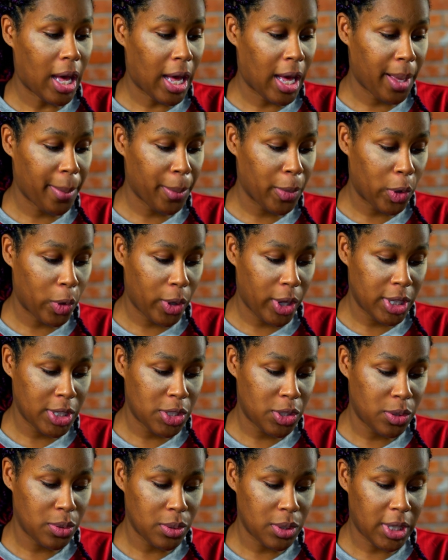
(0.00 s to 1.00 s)
I'm going
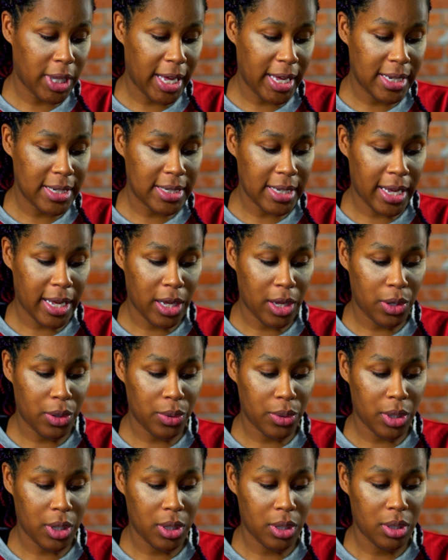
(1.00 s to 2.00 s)
to lay
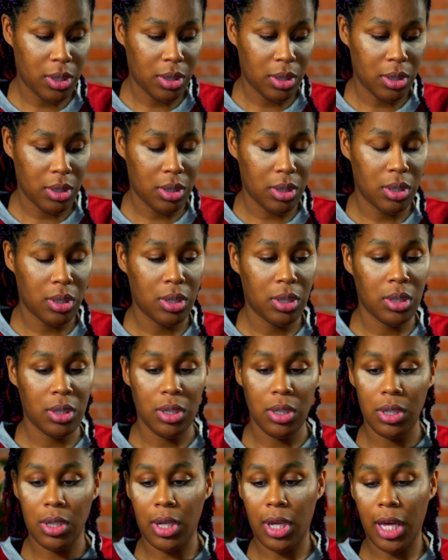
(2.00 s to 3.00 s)
down
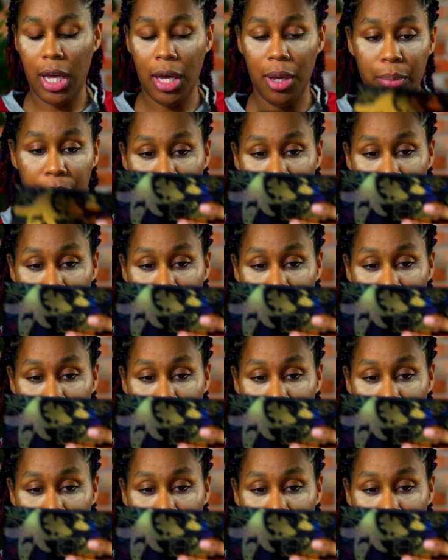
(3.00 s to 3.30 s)
a